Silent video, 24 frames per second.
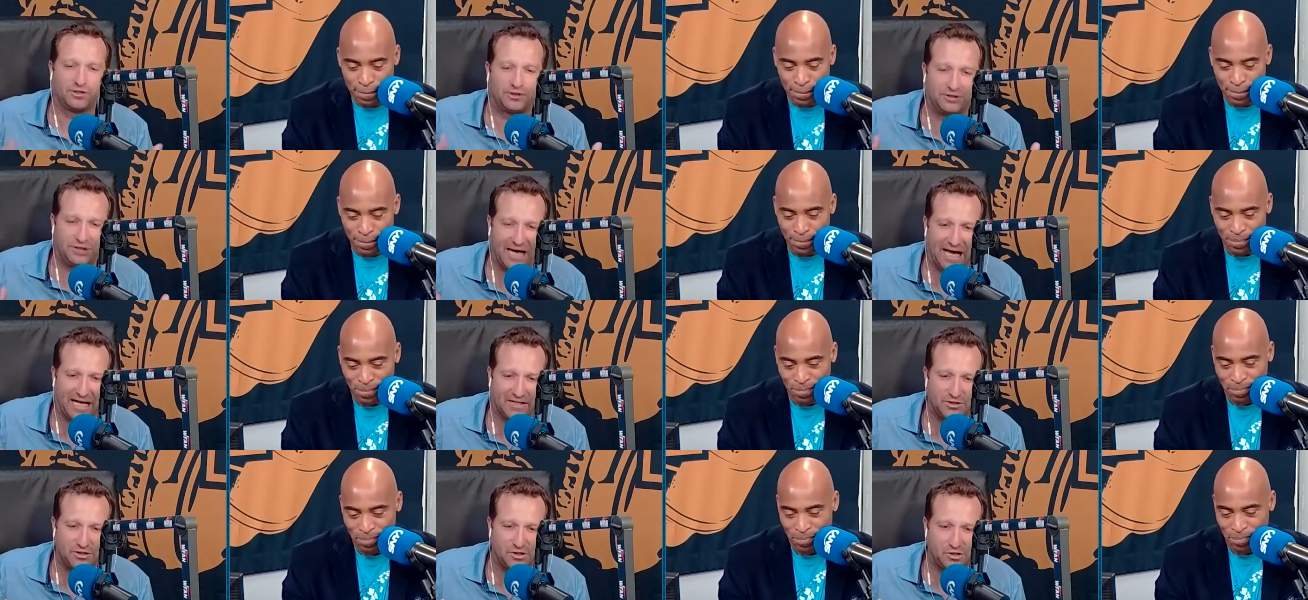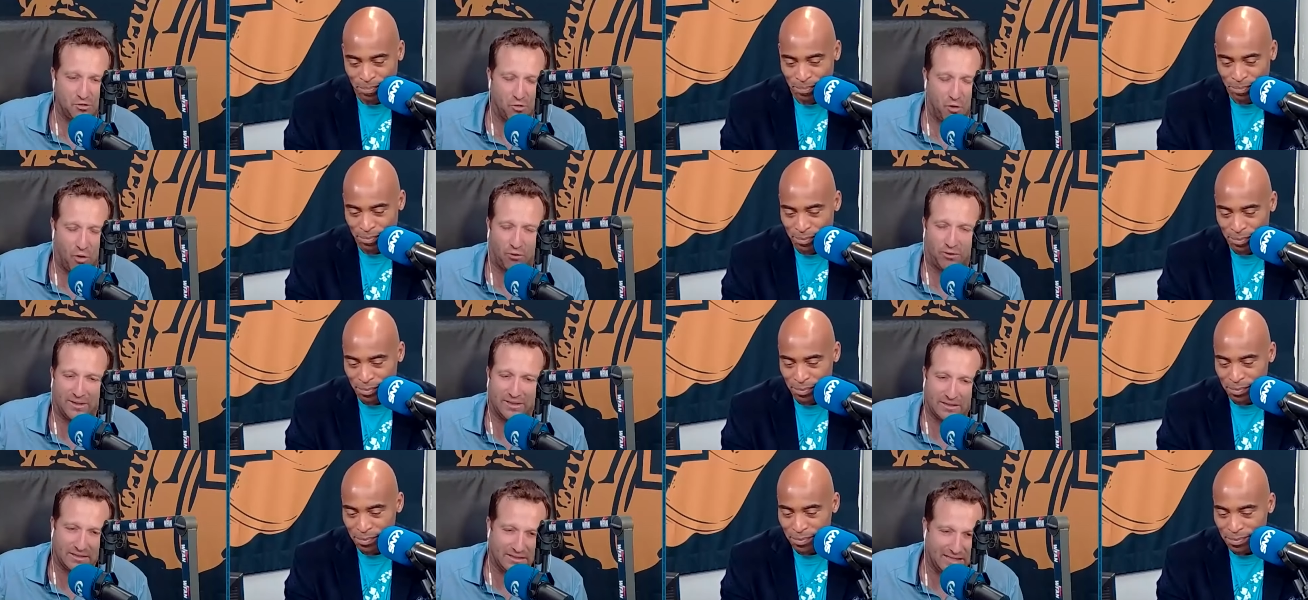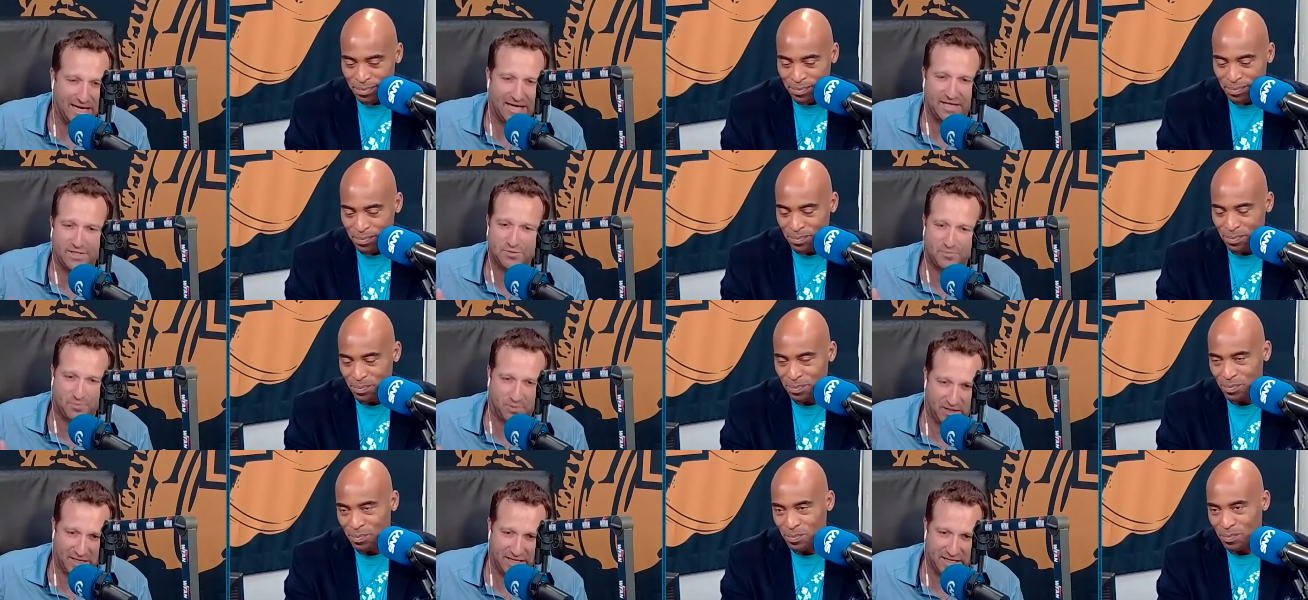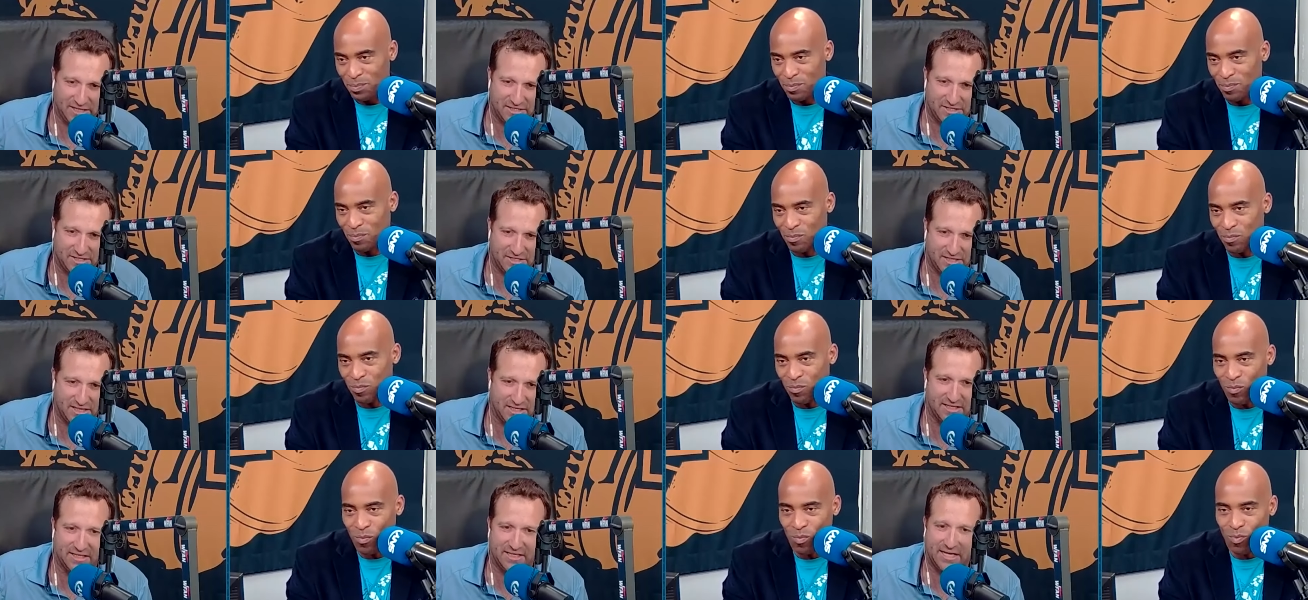Speaker 1: Jets, who are in last
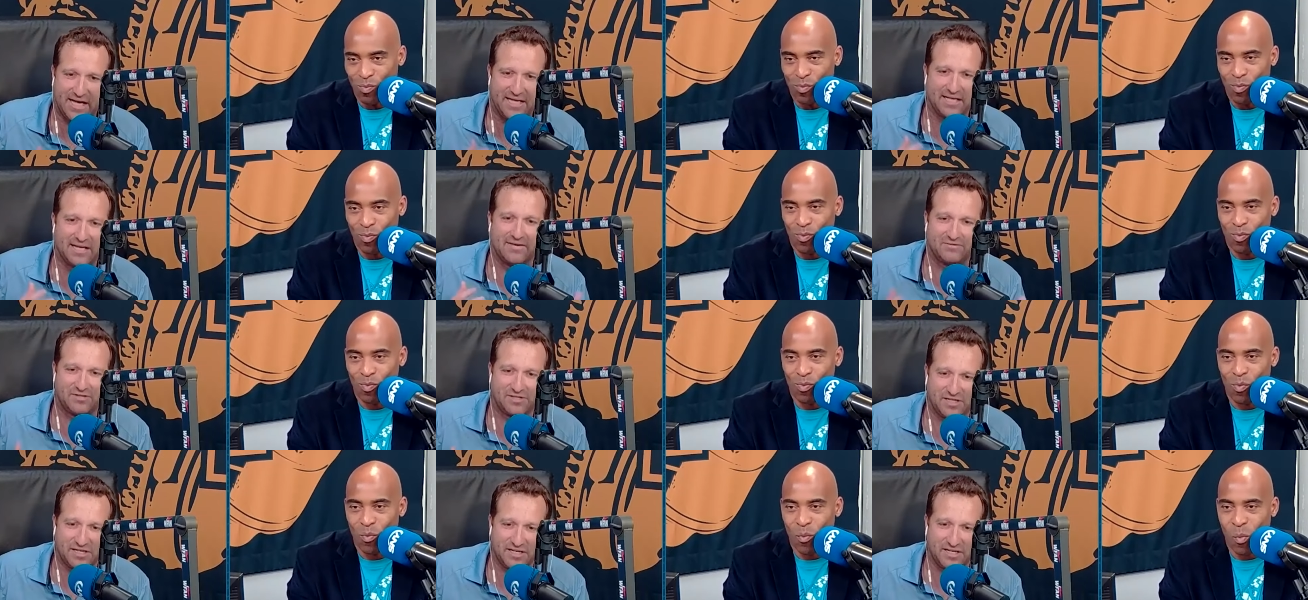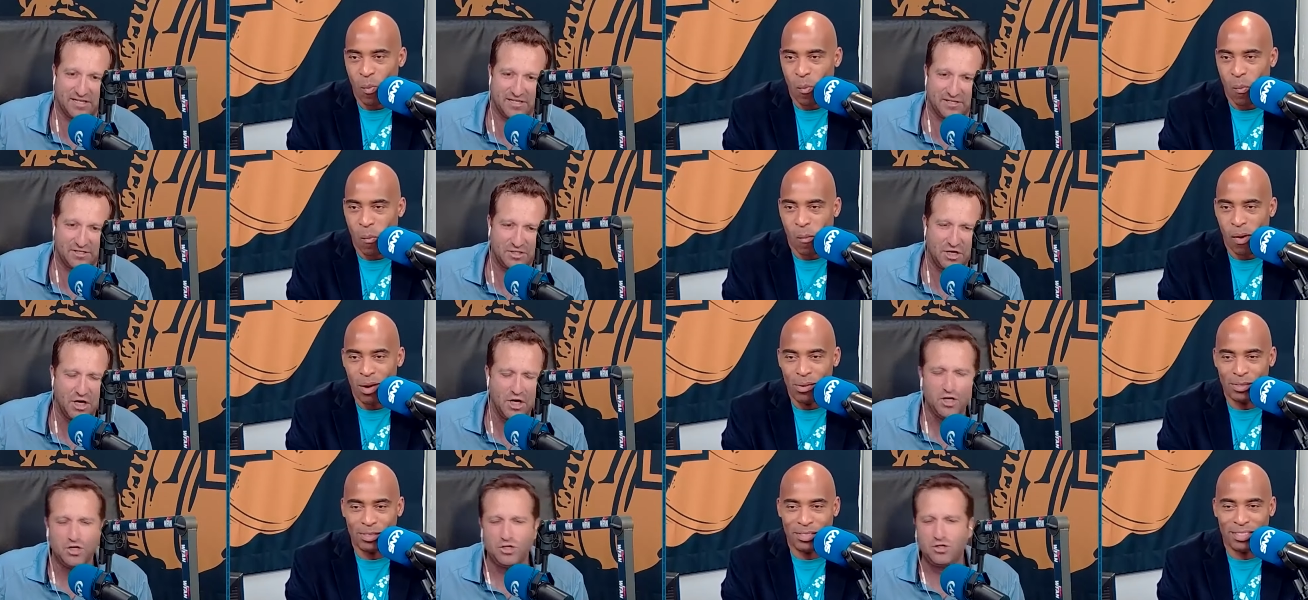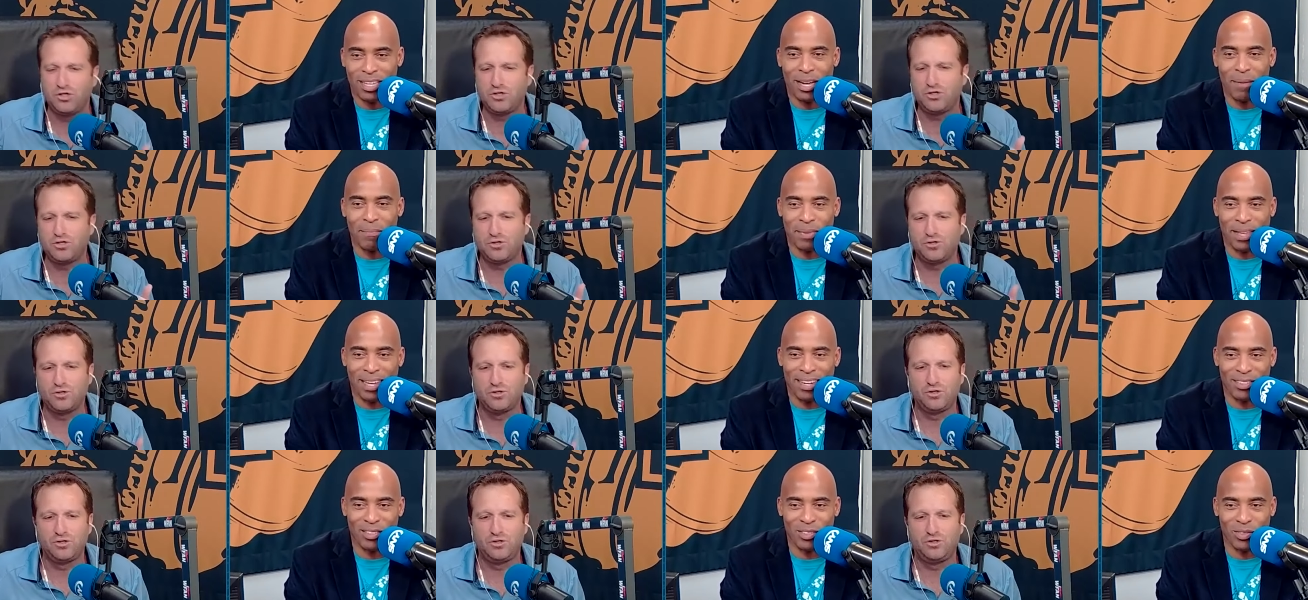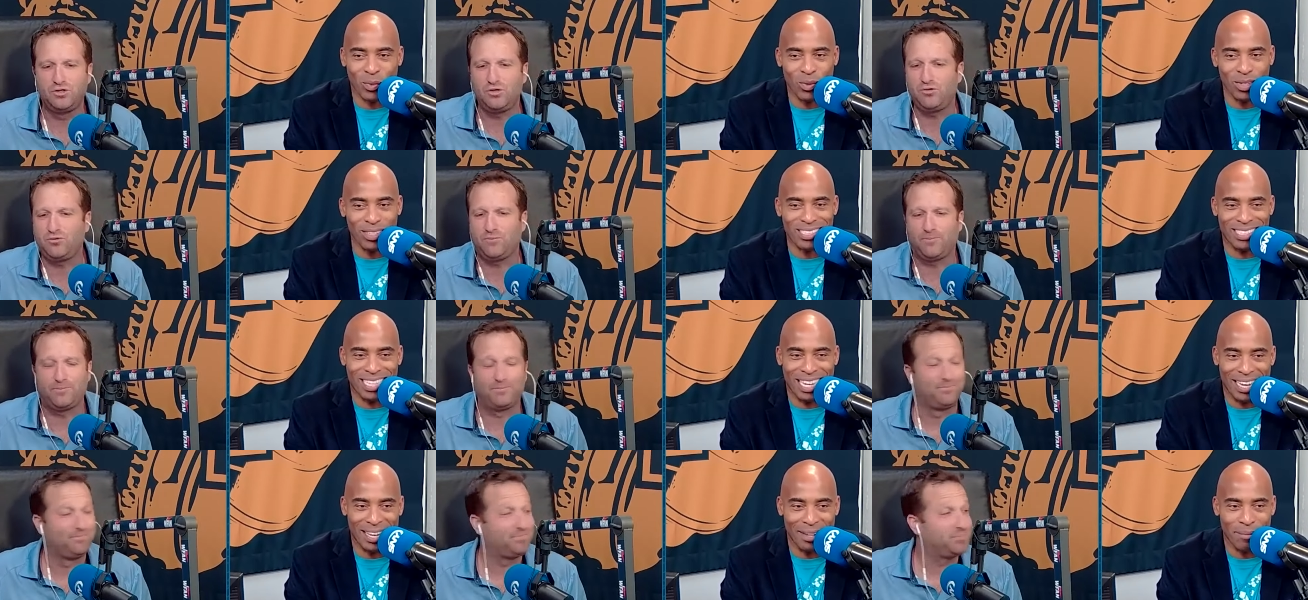place in the AFC East. Oh, stop that! It's you,
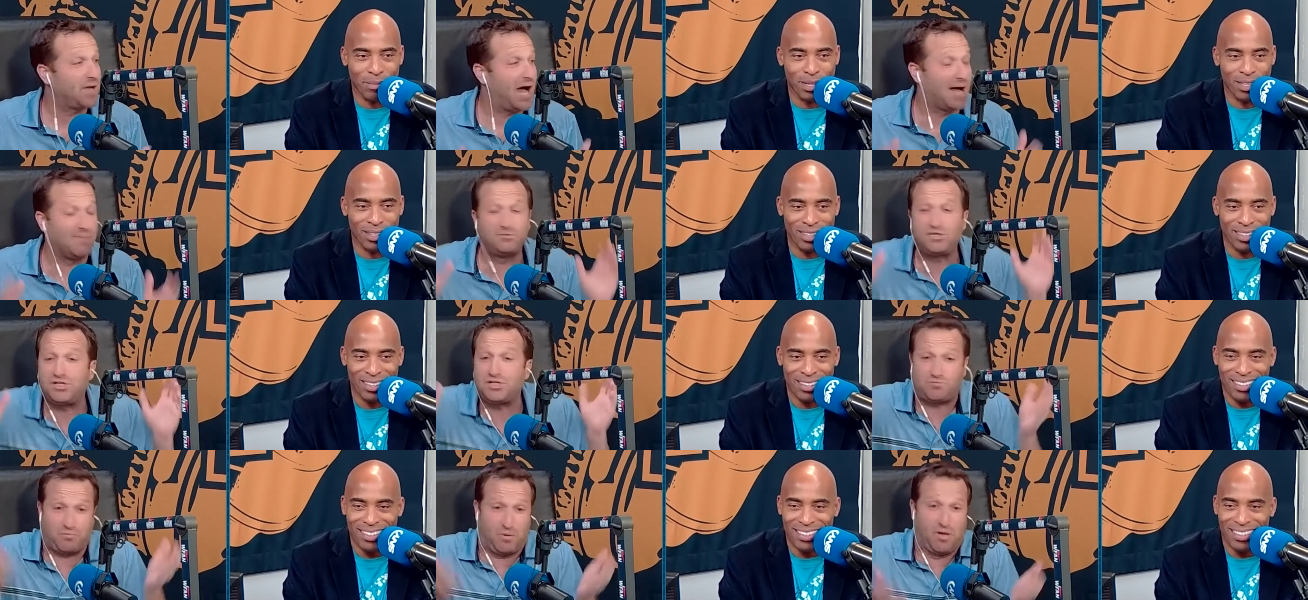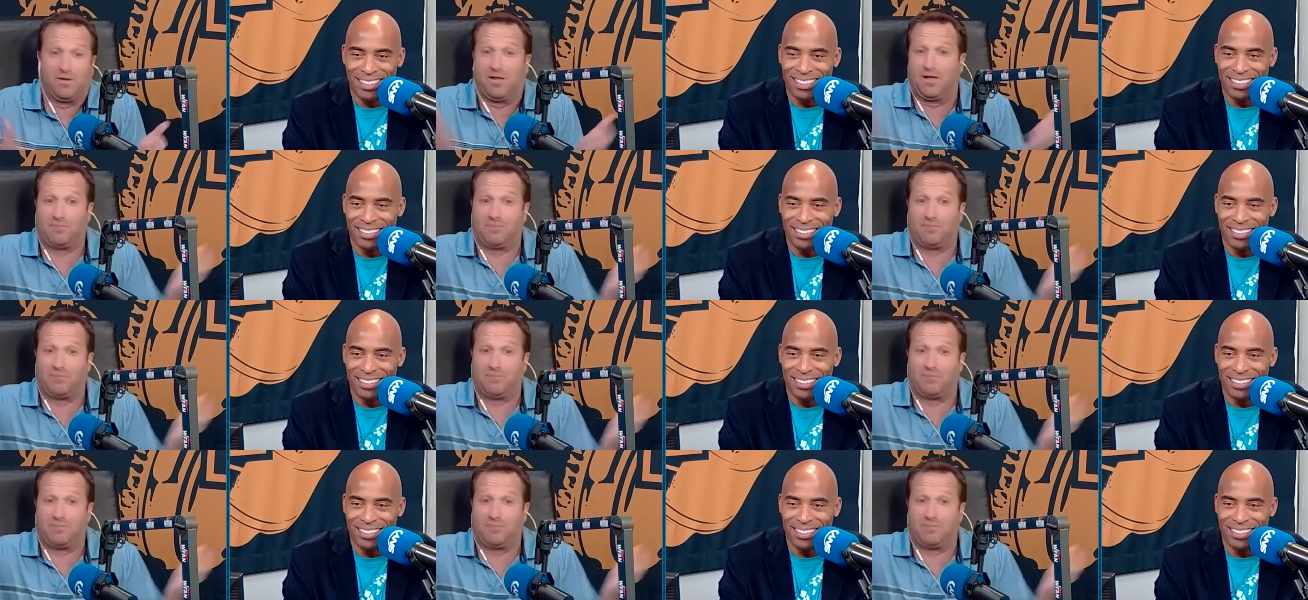one game. I'm just uh,